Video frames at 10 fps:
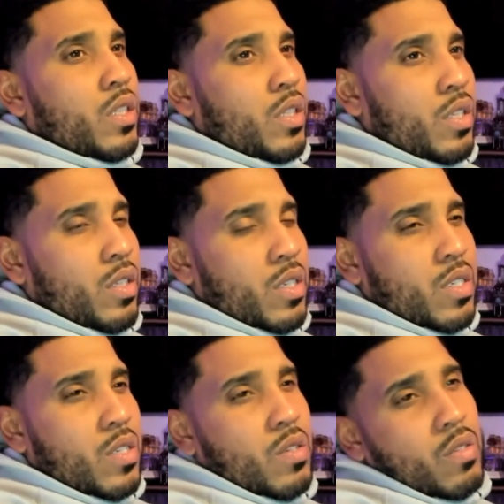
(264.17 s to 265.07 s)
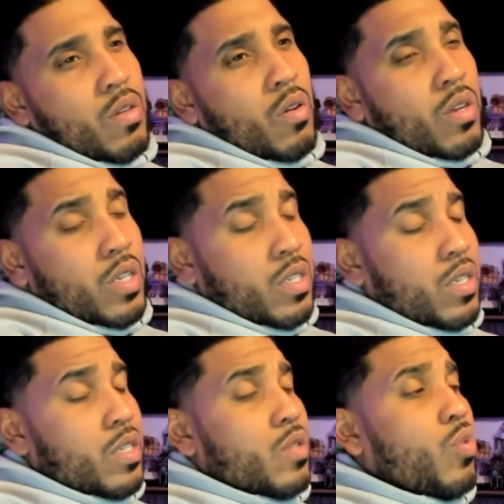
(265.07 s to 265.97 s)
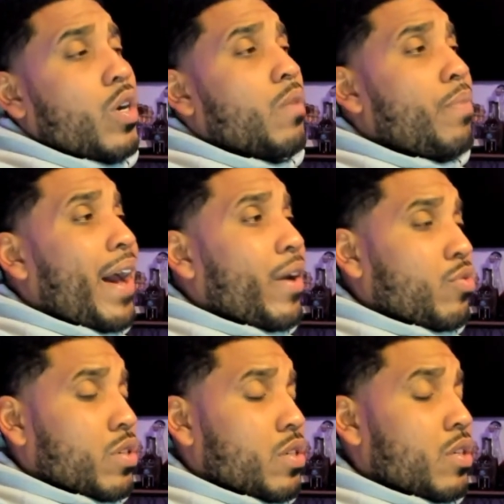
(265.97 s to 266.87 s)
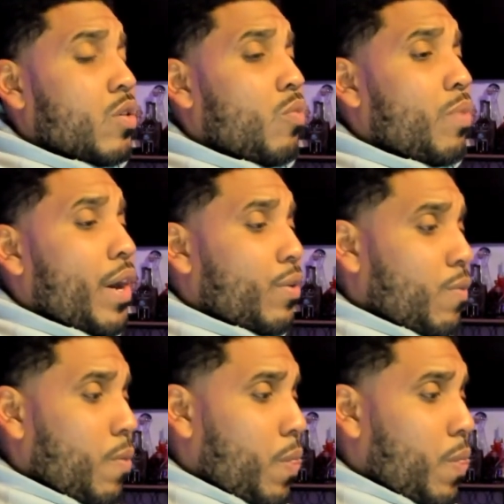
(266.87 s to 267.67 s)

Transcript: This is, this is one of them battles. This is a dope battle.